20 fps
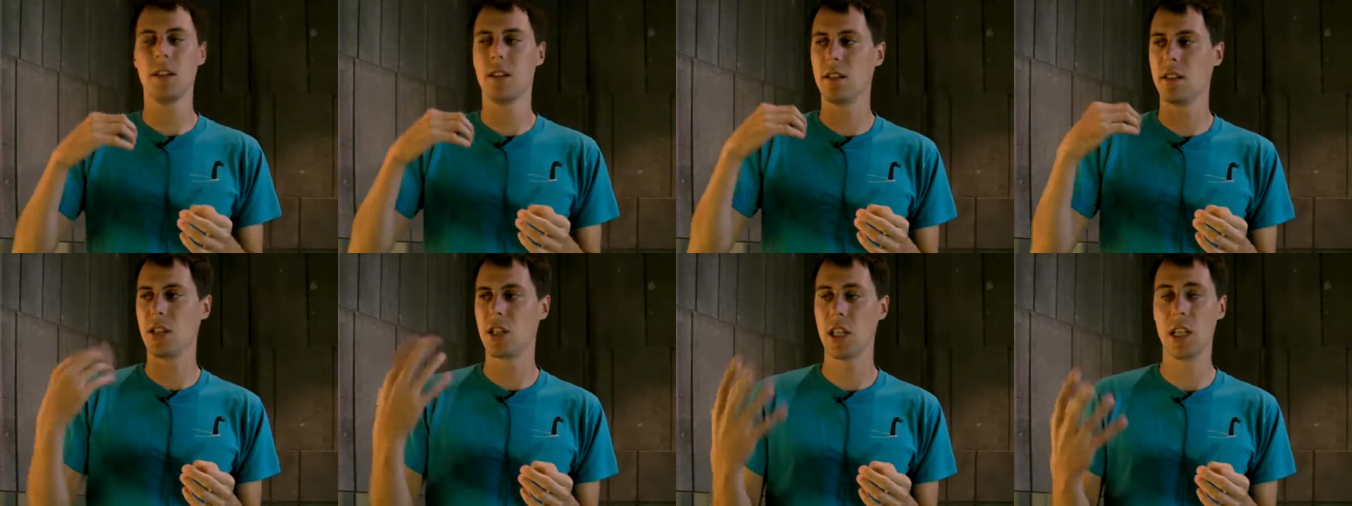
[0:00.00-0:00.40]

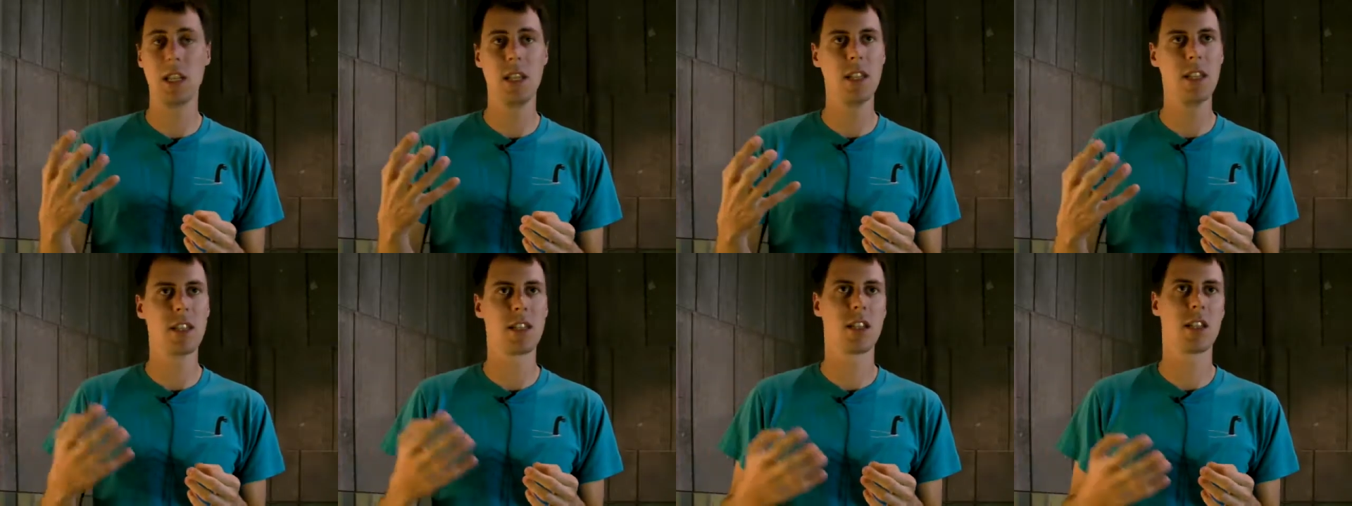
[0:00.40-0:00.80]

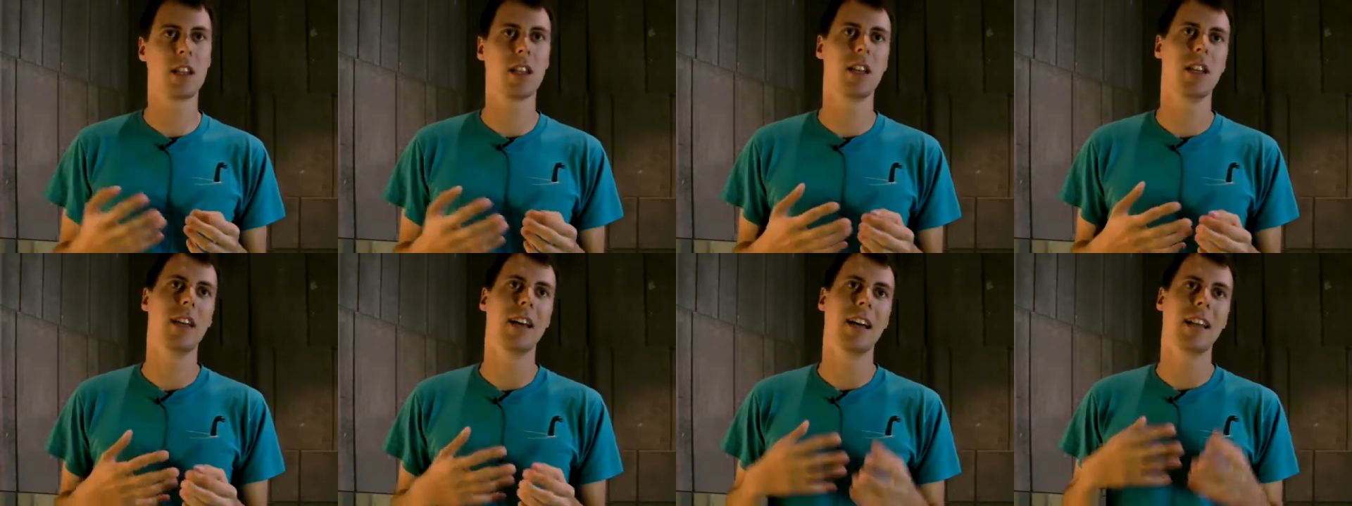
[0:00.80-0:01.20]
scenes
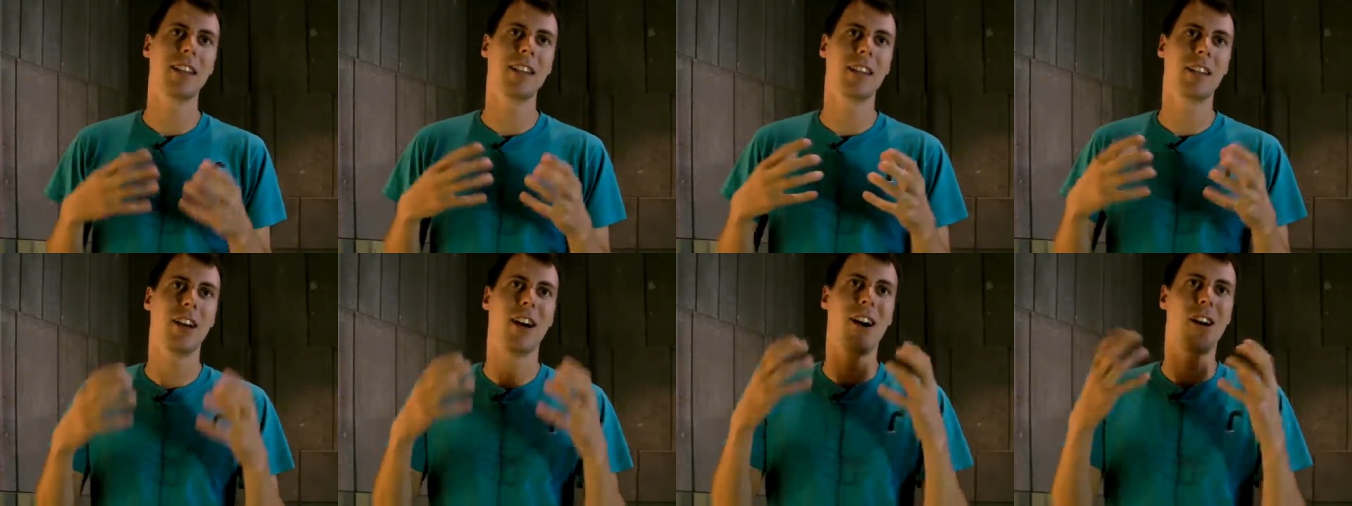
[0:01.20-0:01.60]

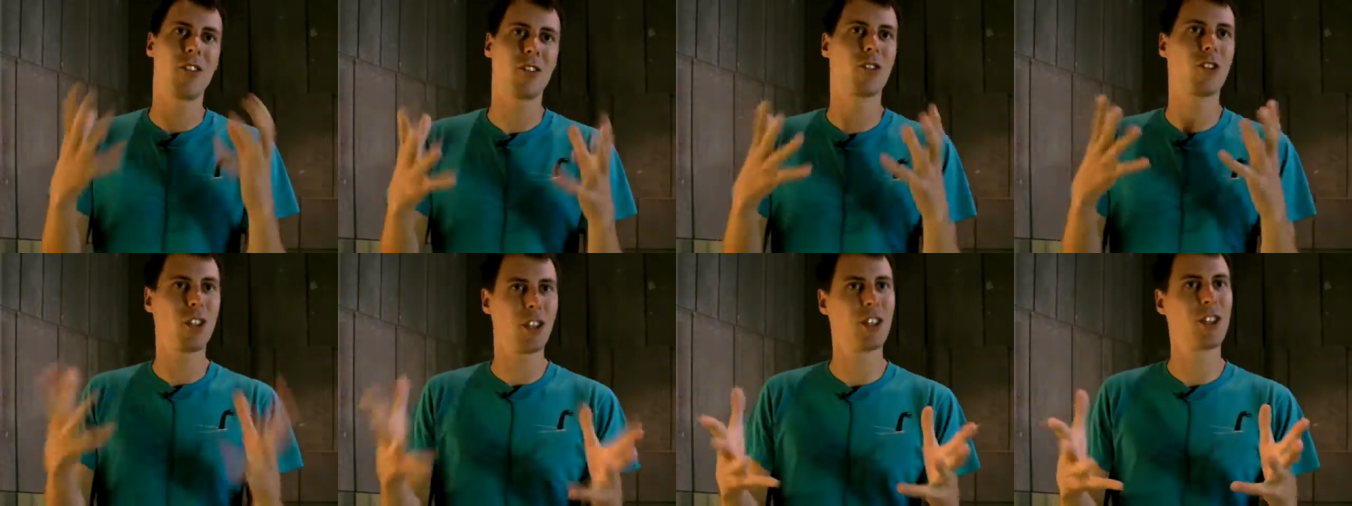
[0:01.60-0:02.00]
that are
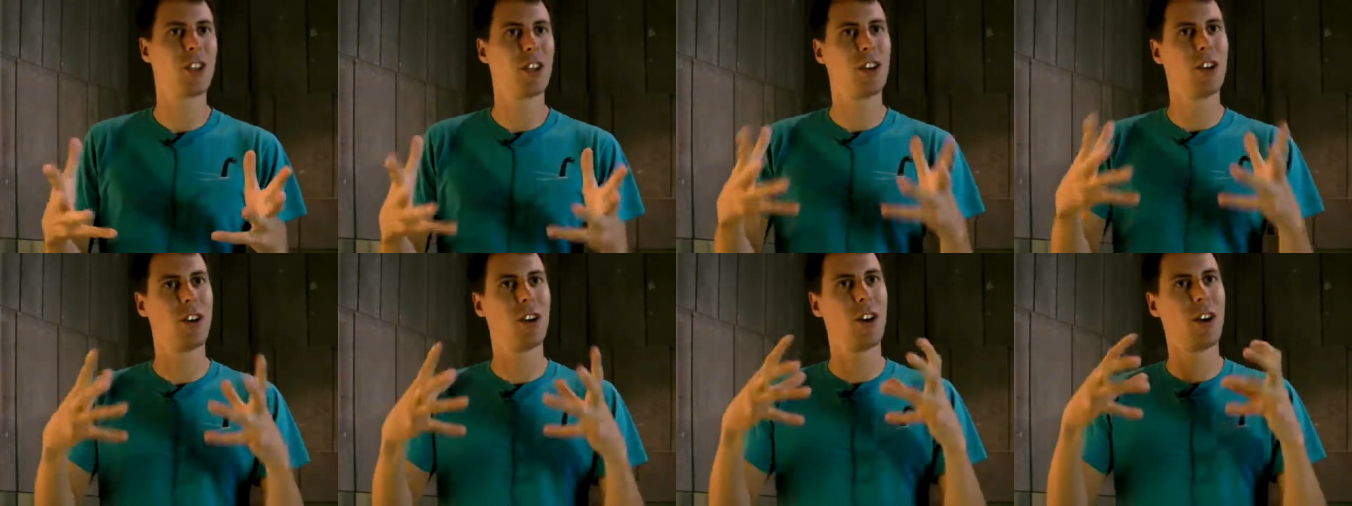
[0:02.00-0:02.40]
not
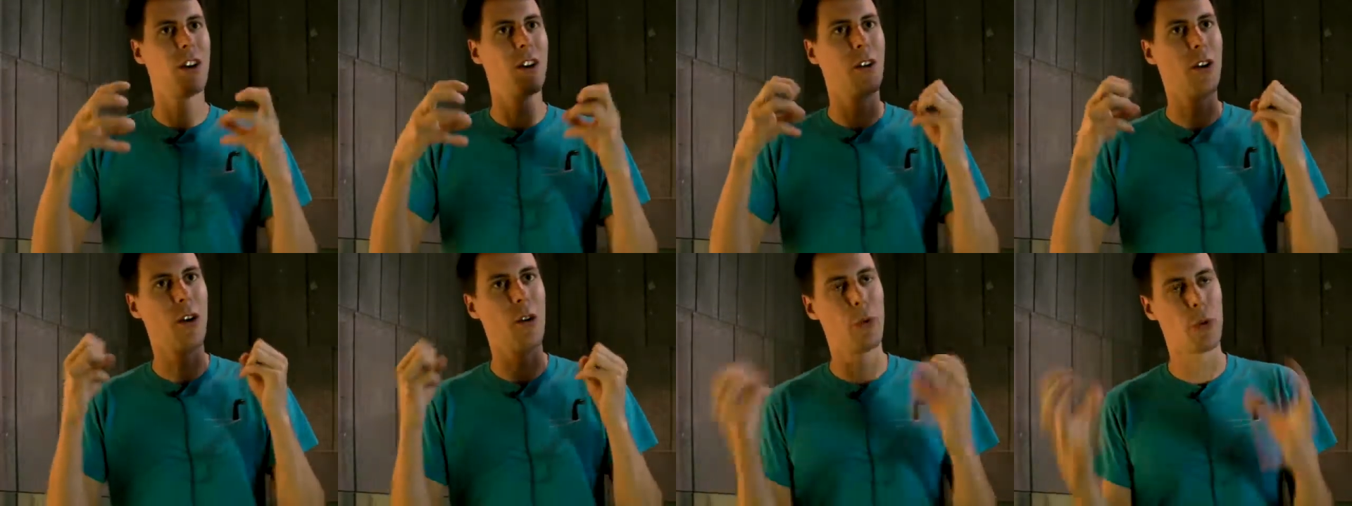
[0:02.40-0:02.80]

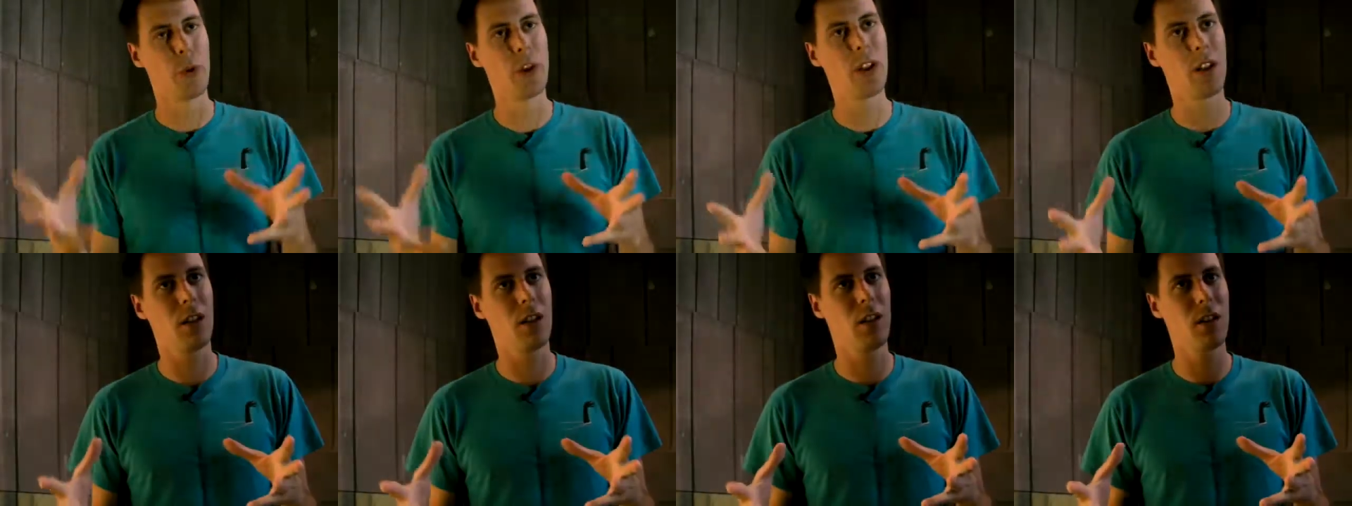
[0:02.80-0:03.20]

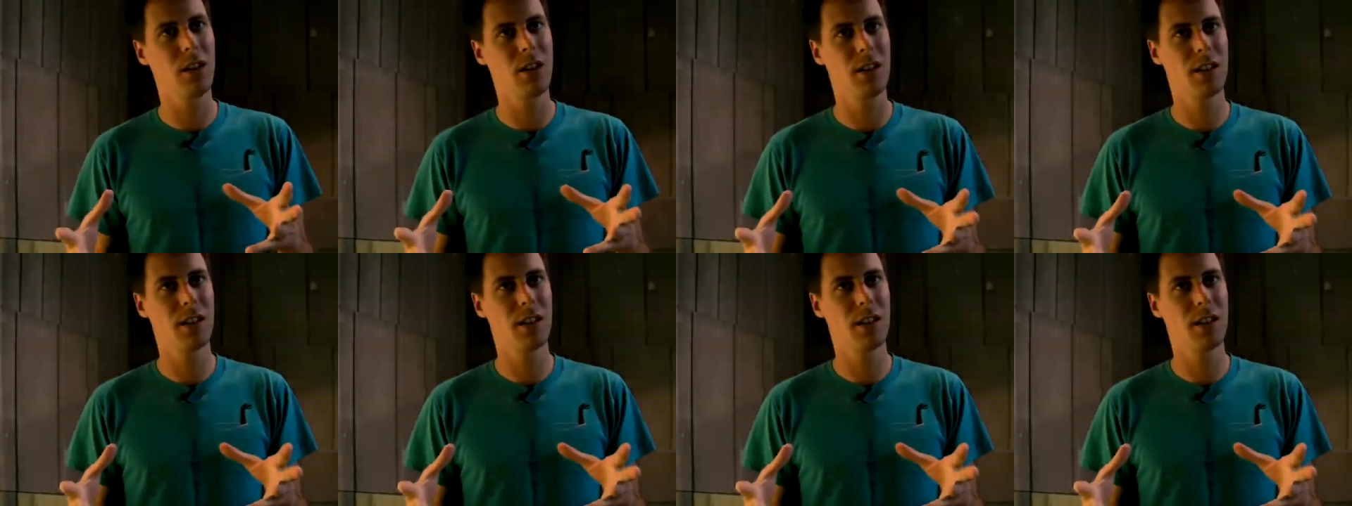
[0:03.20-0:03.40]
real.